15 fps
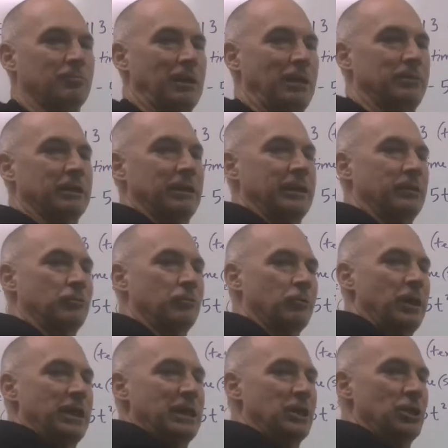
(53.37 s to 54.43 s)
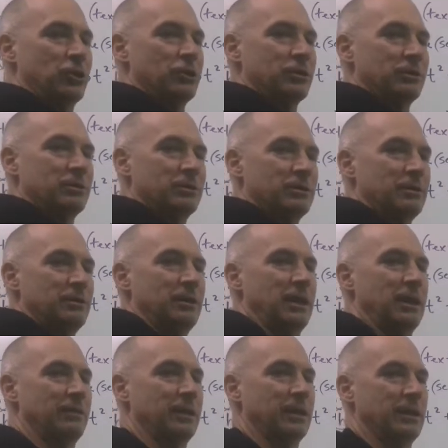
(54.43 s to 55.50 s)
probably like right here.
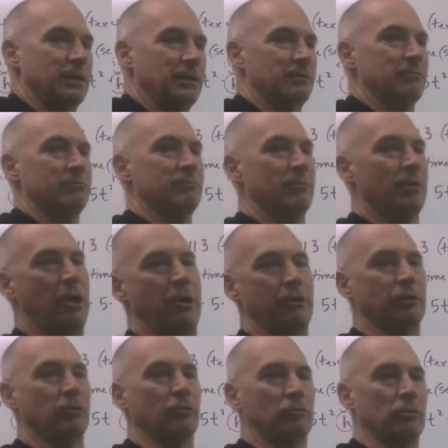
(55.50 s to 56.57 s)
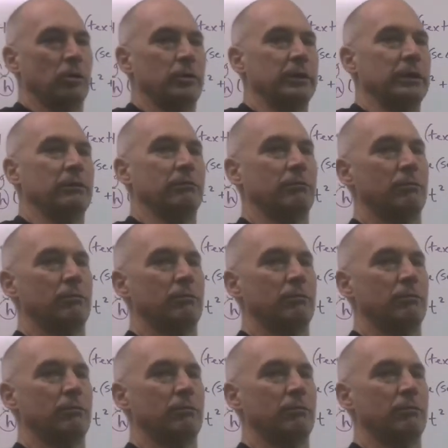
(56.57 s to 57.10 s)
And then the harder you throw it,